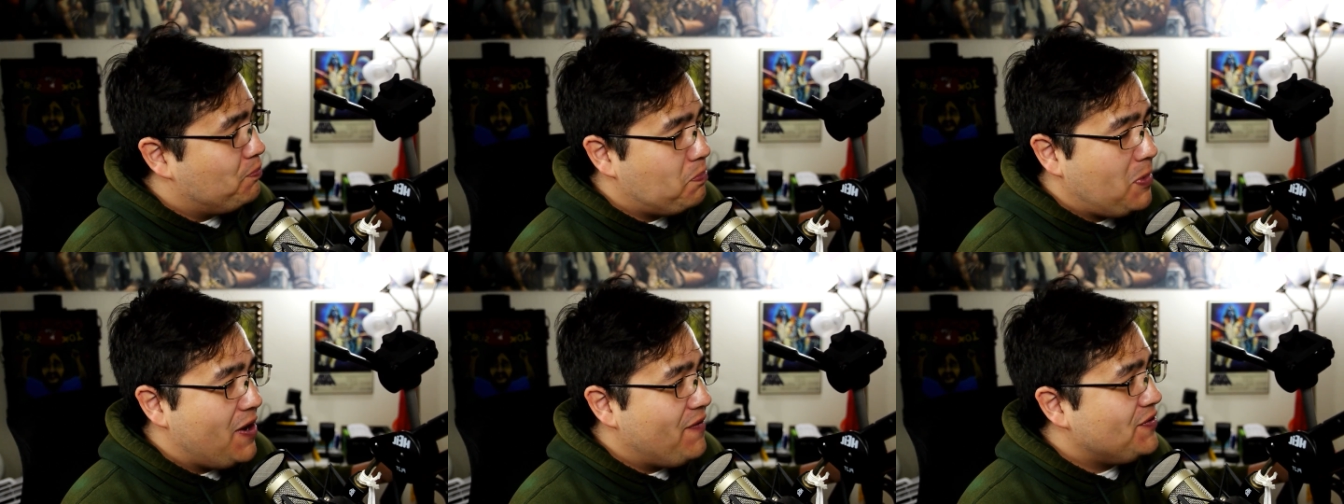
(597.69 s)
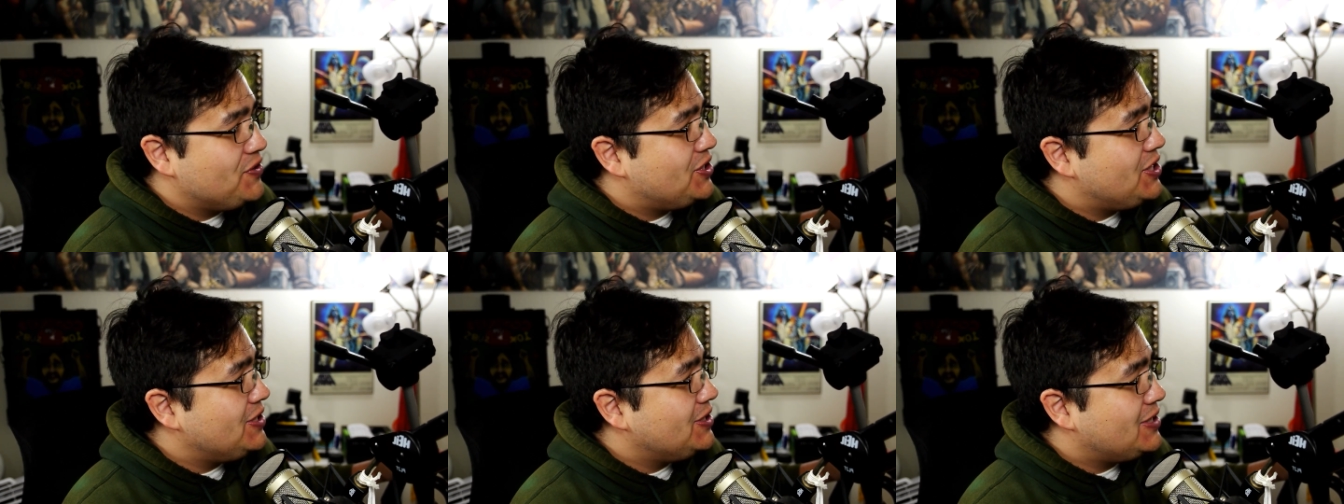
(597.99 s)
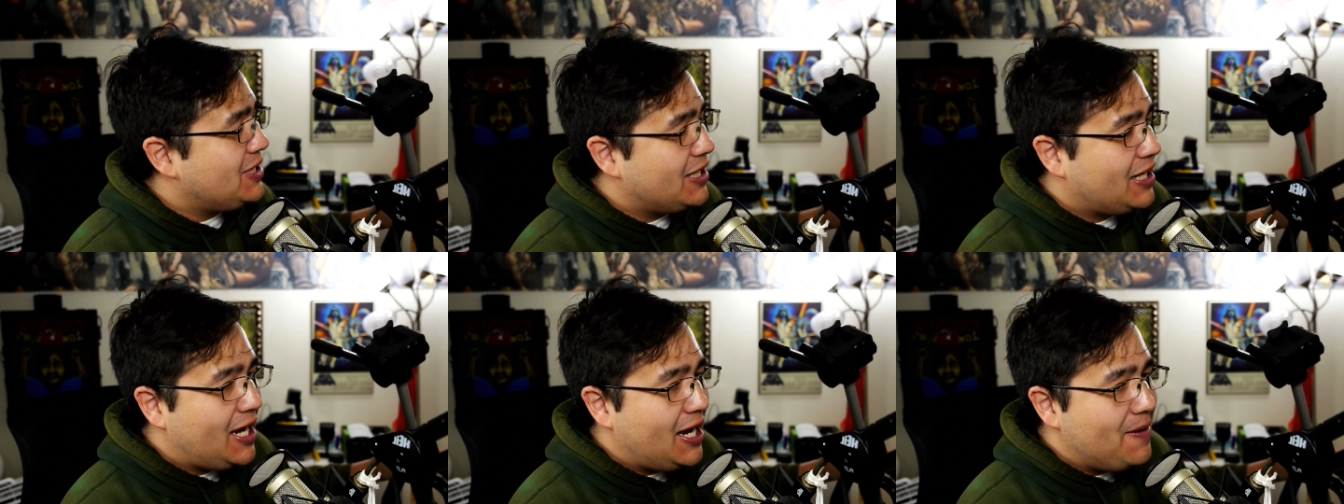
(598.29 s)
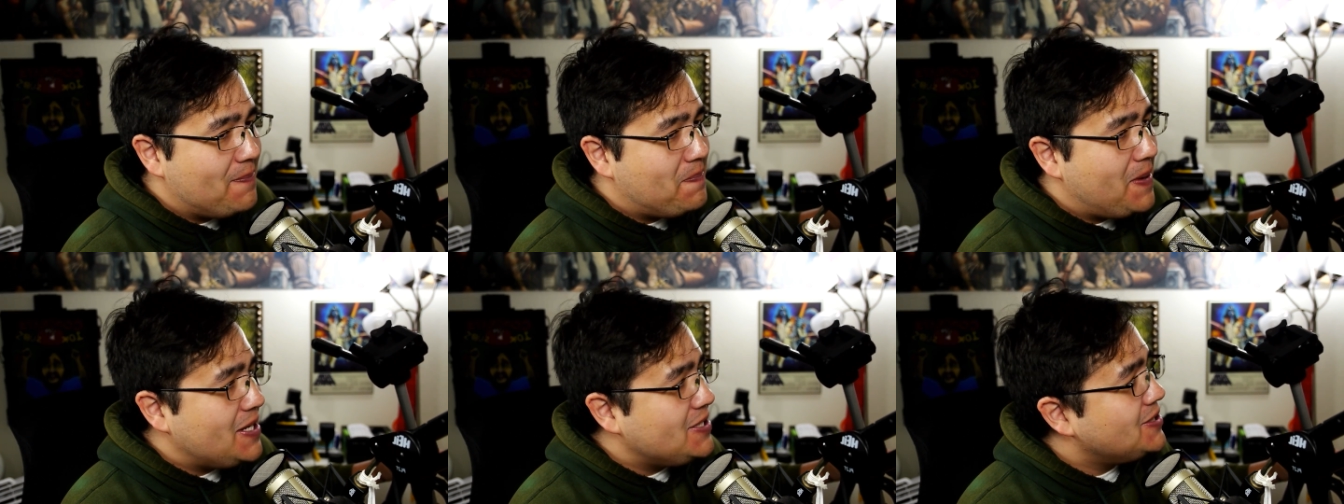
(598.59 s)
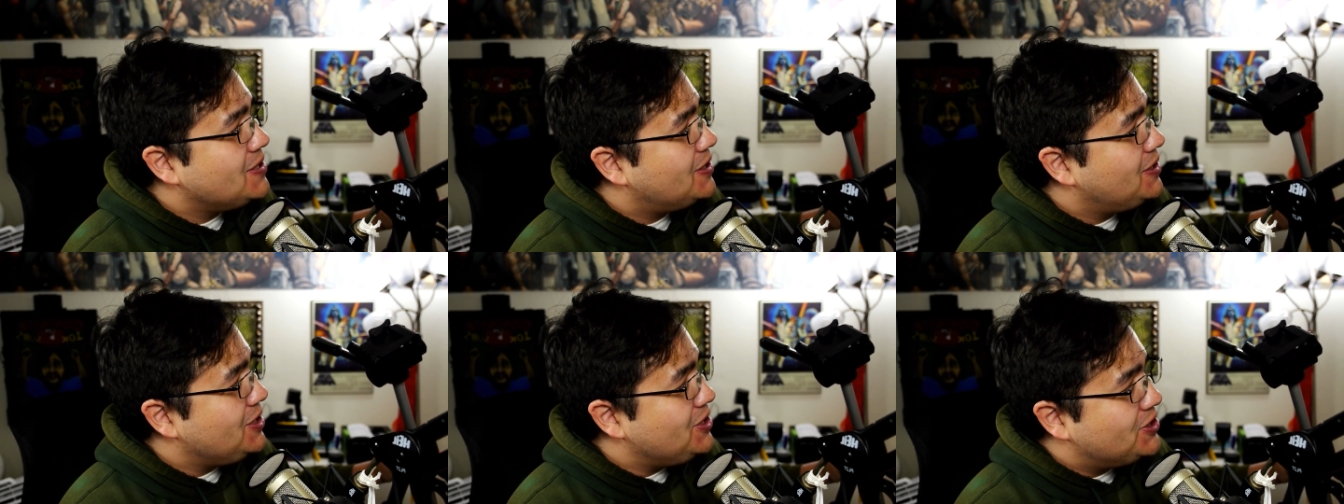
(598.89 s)
ever since like I
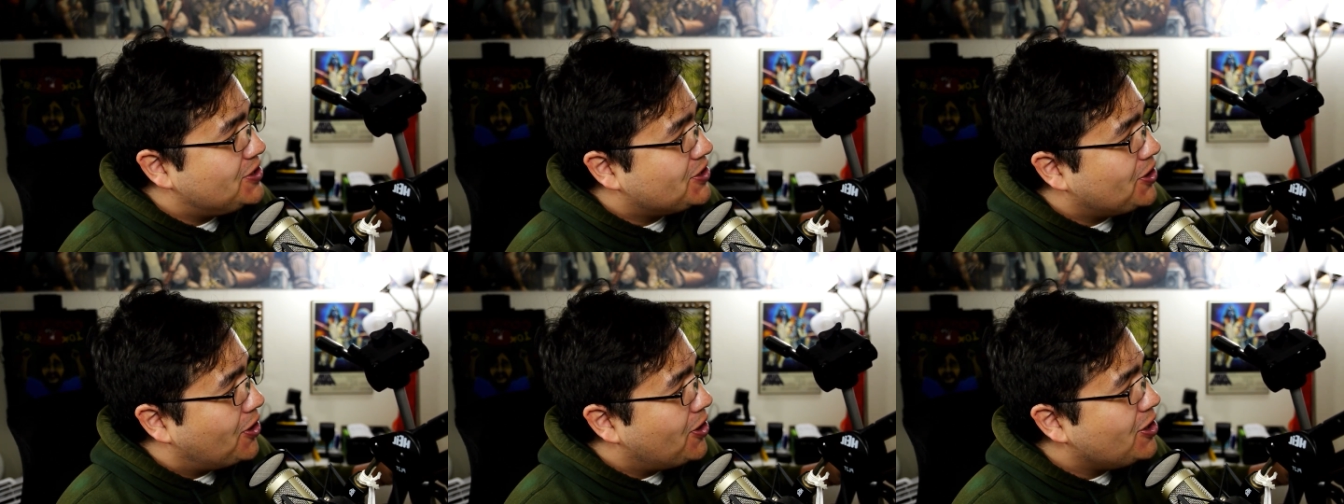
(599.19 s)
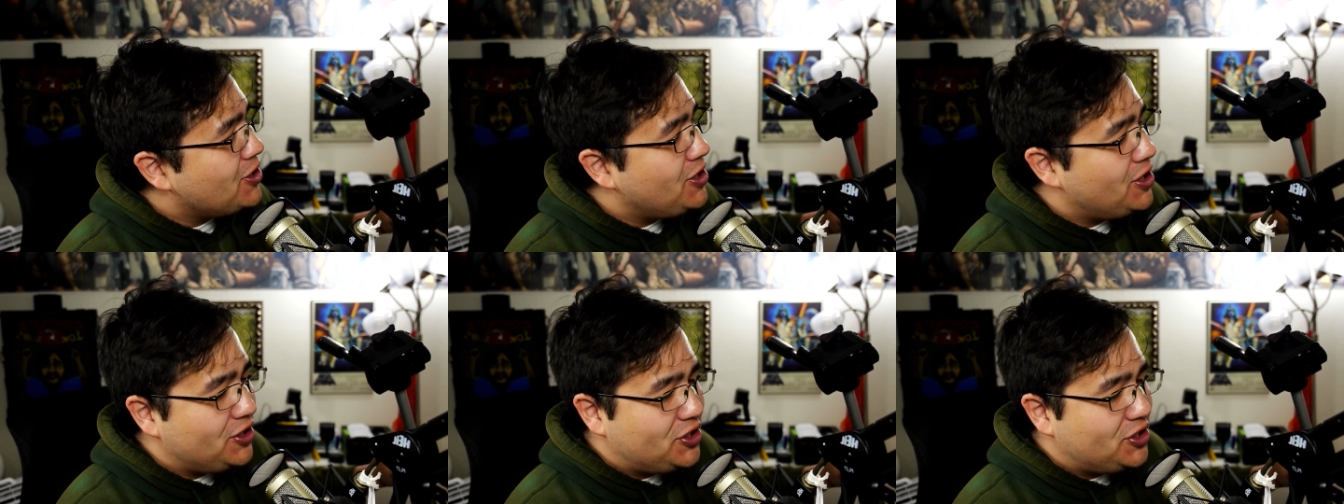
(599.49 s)
basically started the